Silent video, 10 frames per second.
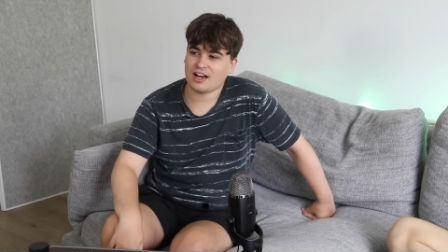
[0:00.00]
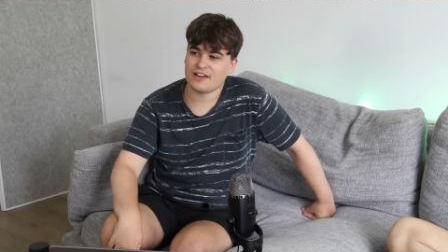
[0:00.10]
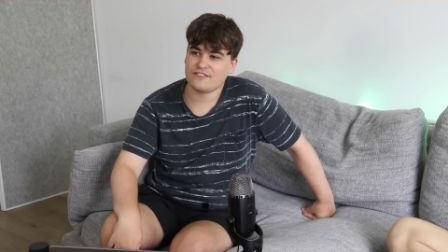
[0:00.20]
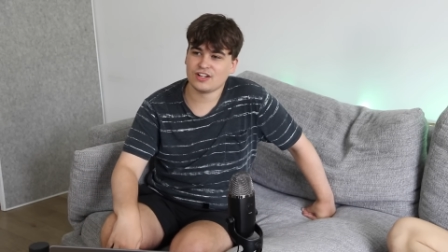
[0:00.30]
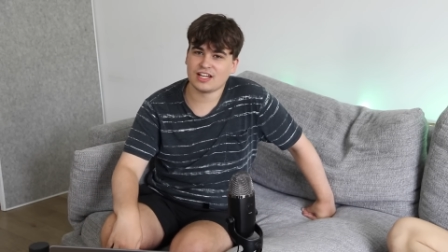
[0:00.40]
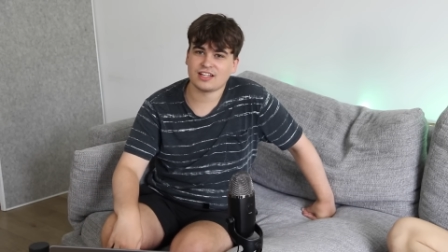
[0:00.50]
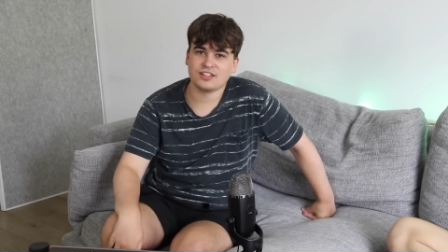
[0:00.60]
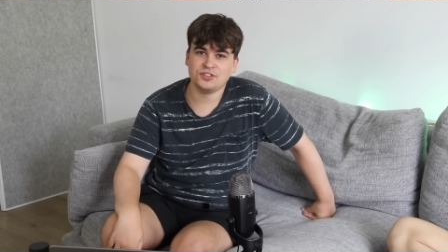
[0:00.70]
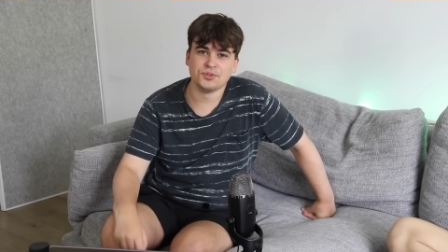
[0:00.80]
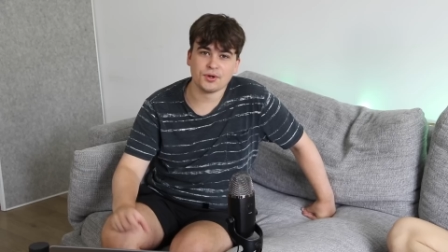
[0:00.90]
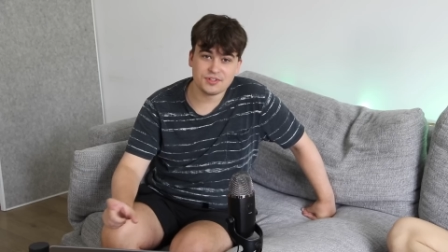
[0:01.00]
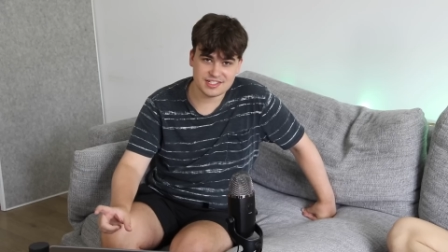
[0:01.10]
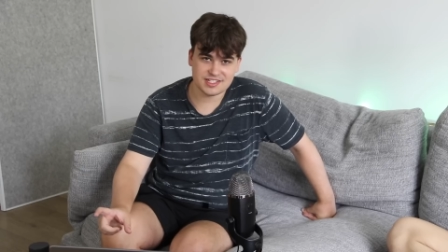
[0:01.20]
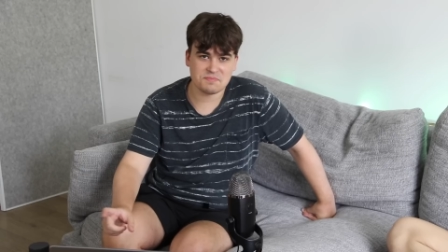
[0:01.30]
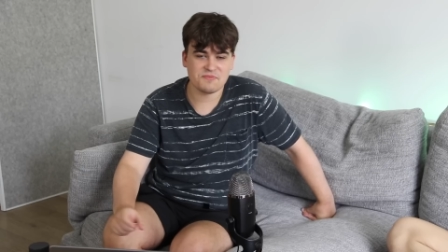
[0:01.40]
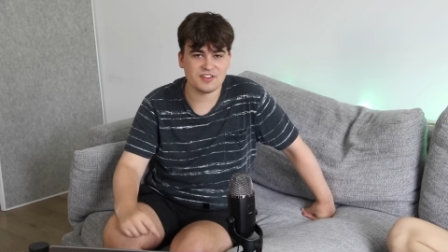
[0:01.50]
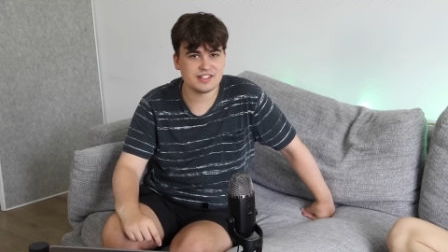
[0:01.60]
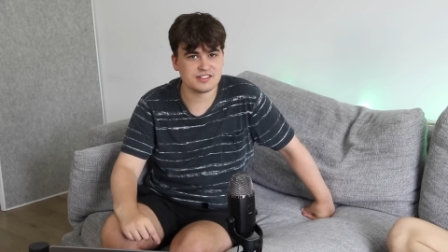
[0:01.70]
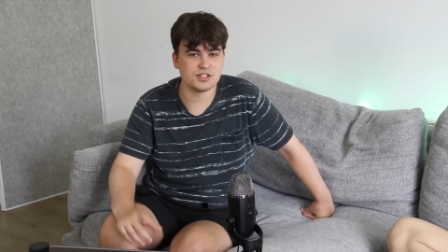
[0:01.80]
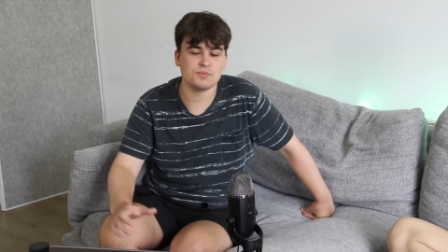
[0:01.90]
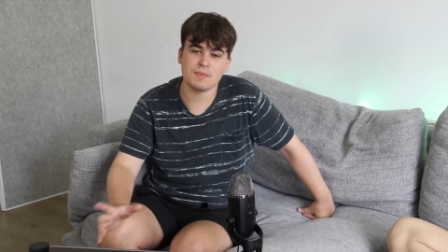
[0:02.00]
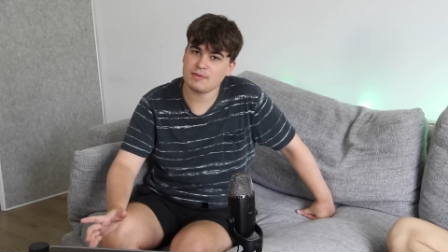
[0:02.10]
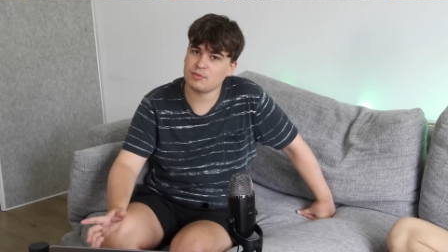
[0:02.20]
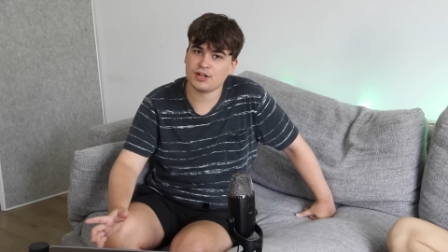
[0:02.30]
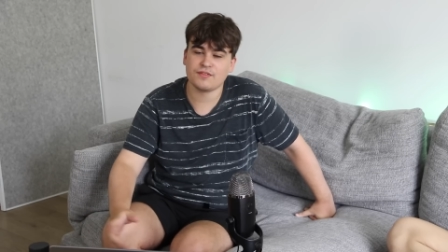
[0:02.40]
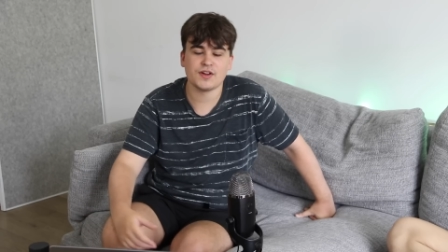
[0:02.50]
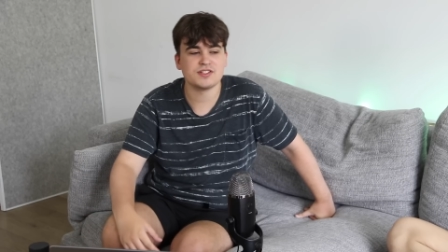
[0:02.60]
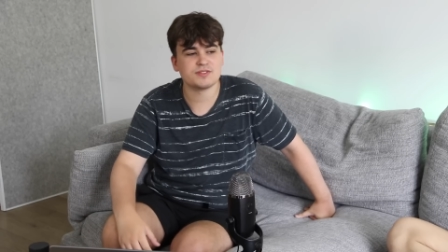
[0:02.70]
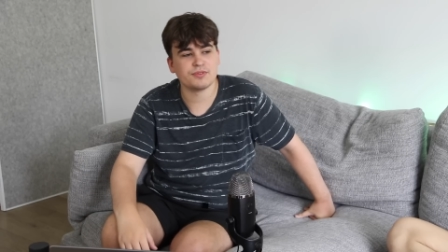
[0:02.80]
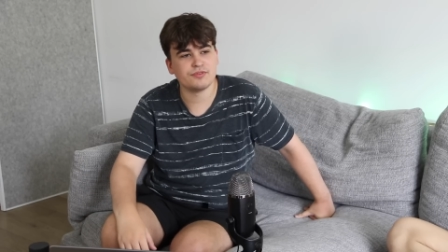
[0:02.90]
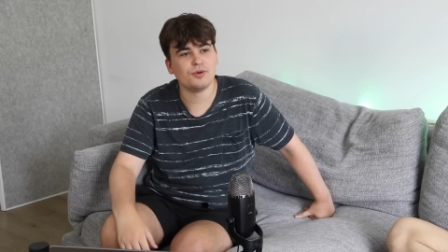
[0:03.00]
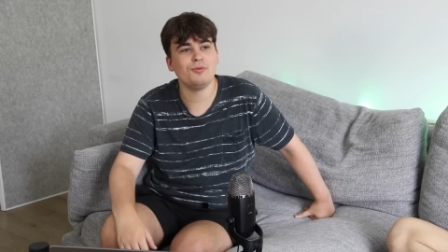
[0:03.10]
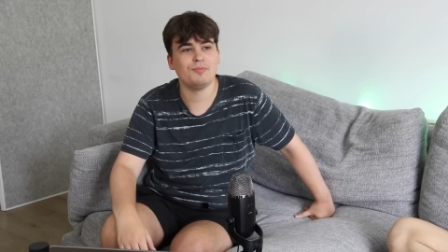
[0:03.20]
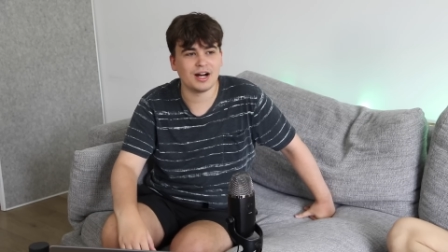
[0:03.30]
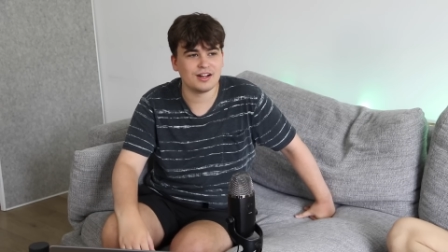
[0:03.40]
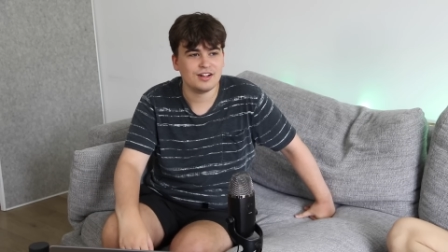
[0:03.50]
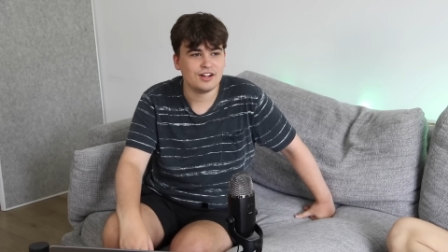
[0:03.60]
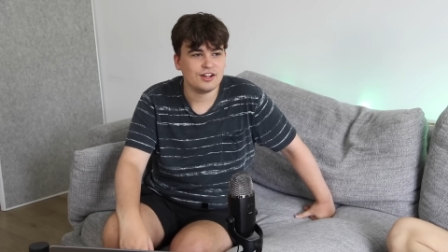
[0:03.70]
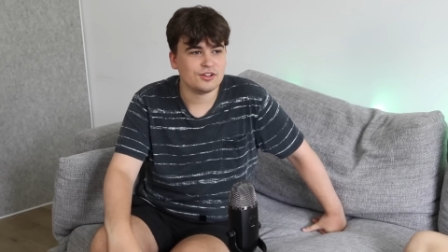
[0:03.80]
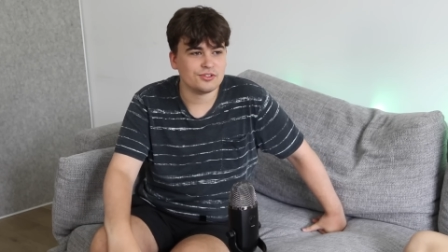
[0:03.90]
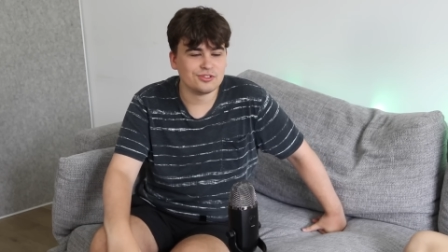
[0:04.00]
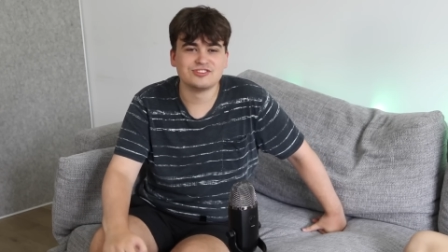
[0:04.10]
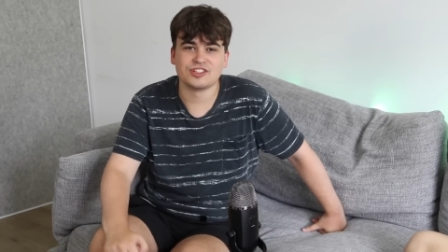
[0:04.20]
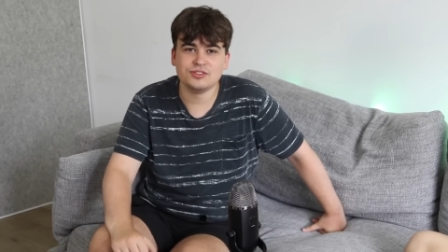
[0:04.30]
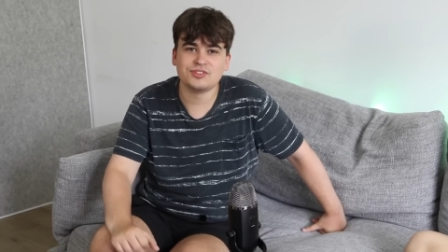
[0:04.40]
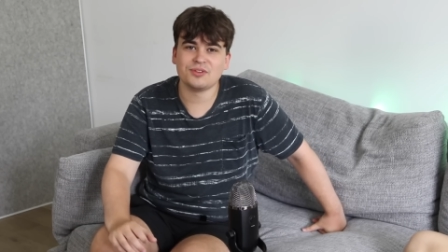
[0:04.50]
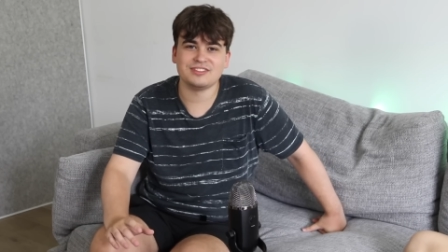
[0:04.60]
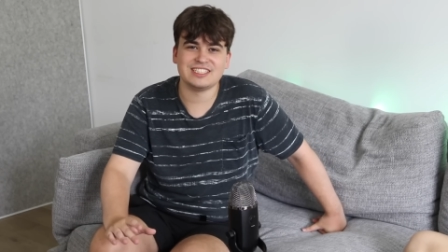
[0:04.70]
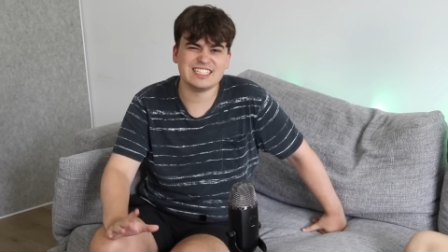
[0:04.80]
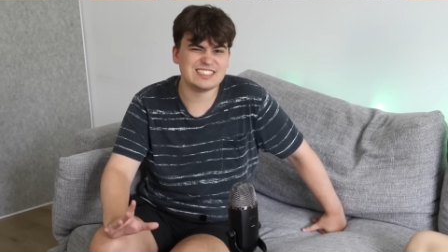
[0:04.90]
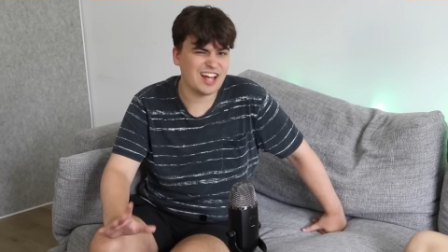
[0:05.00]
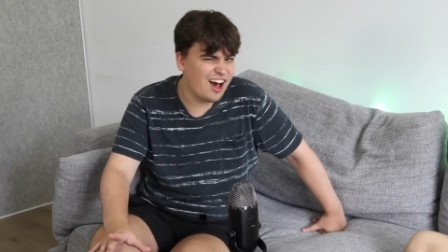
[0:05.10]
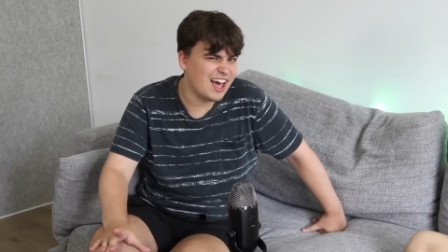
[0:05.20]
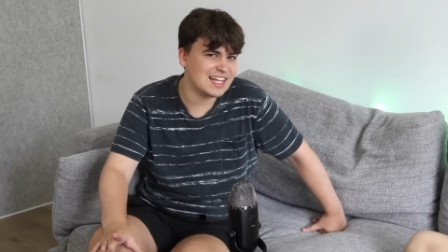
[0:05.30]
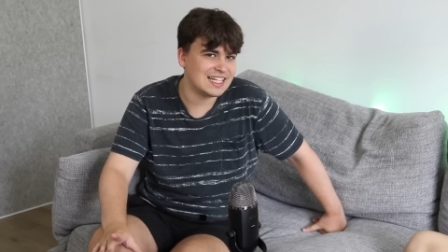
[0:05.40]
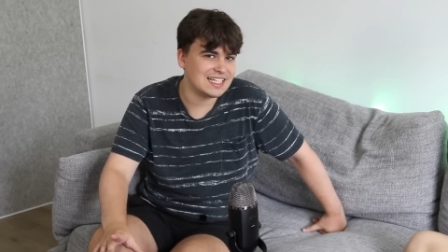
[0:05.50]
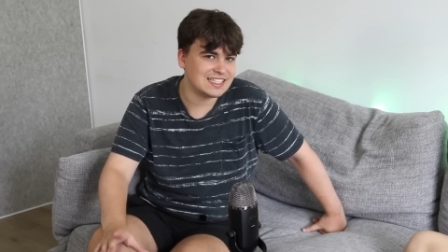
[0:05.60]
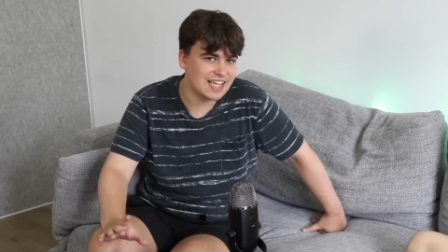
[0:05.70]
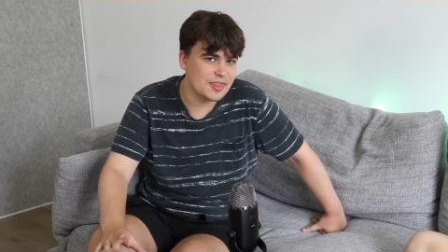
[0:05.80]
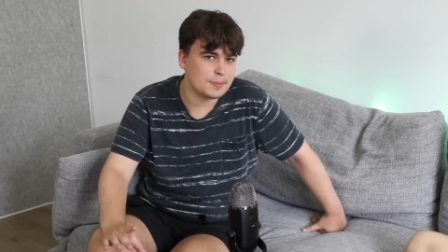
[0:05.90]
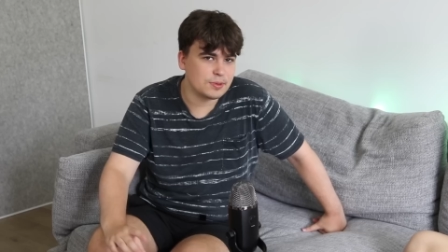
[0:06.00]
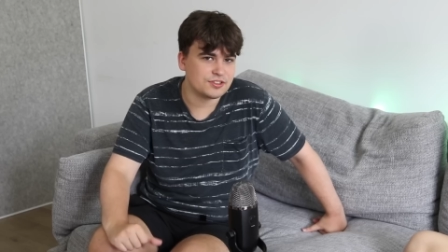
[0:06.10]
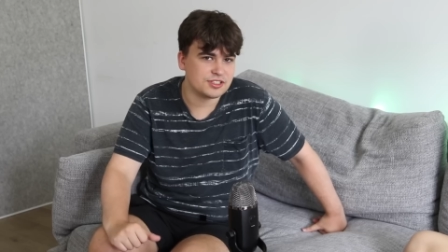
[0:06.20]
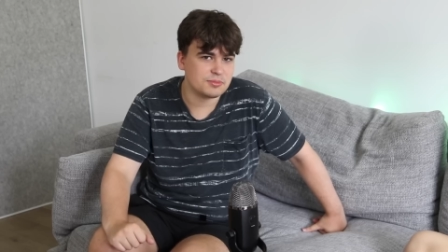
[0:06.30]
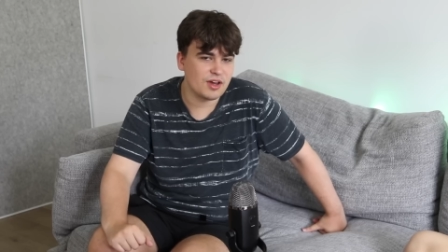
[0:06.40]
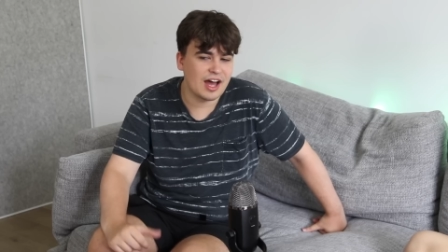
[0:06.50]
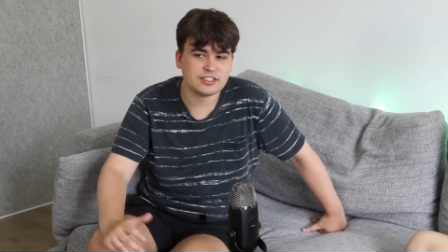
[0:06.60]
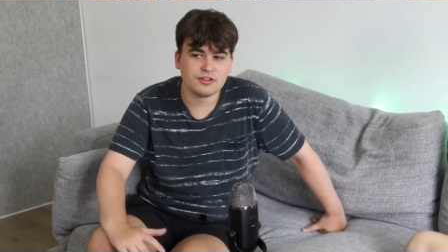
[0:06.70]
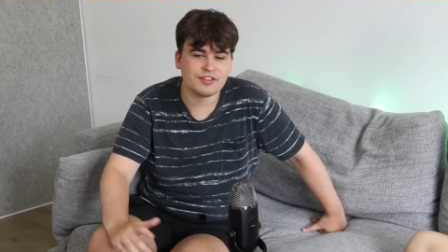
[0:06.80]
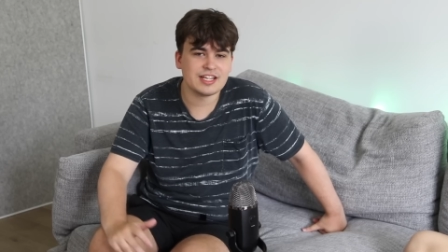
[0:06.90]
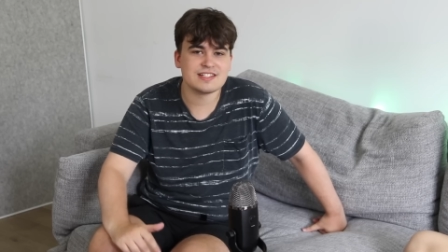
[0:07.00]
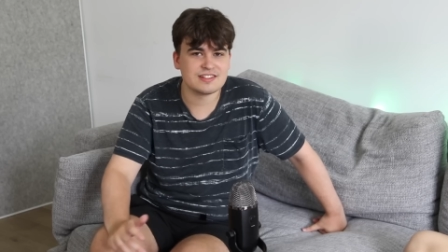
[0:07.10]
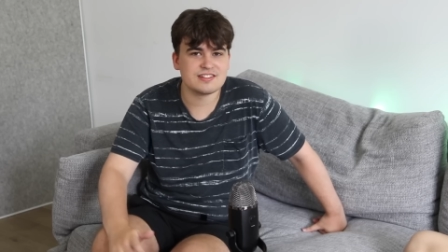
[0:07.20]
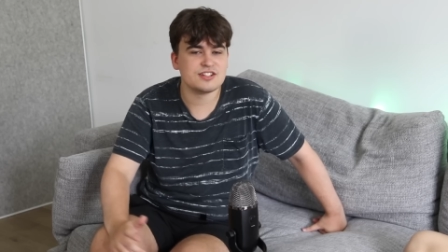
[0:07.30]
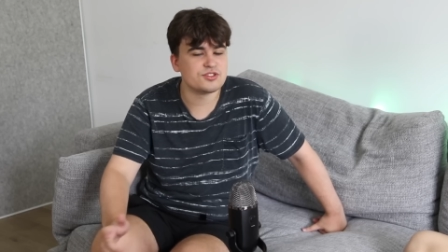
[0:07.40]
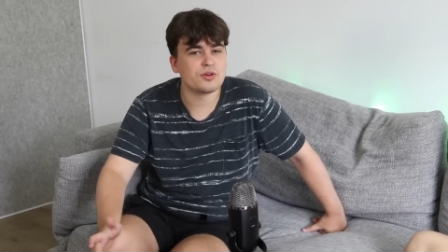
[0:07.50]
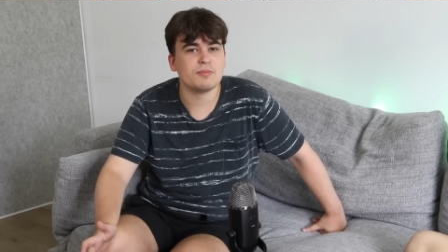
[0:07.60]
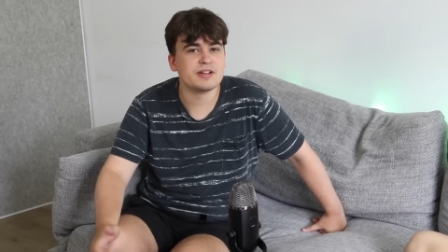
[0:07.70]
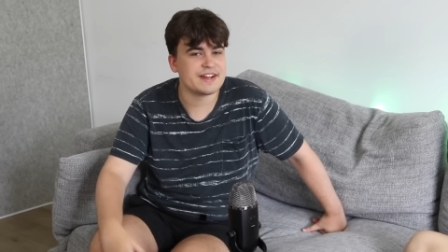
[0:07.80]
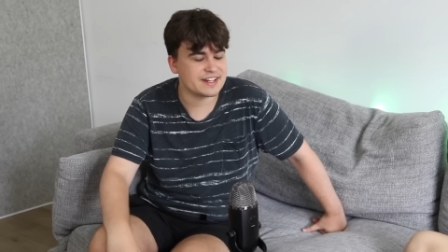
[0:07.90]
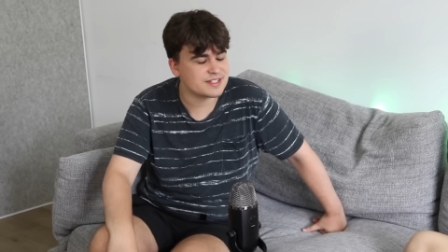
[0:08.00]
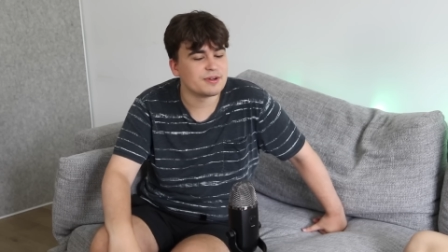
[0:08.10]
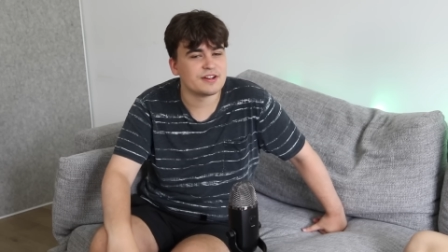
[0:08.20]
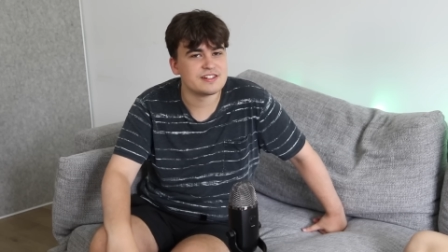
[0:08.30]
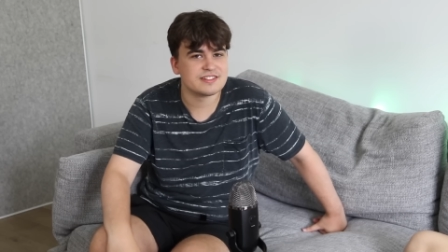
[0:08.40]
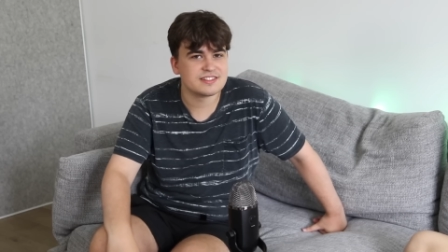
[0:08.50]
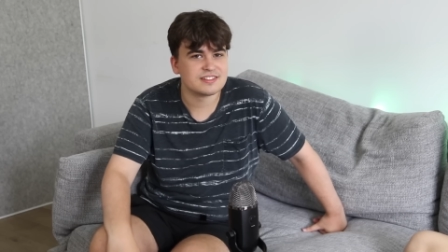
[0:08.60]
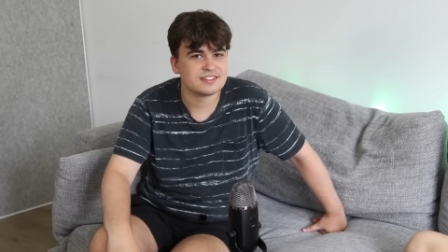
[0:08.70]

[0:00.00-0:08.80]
I feel like you notice some things that you maybe wouldn't have noticed before, but also, you don't entirely get the plot of the movie. I don't think it's as enjoyable an experience.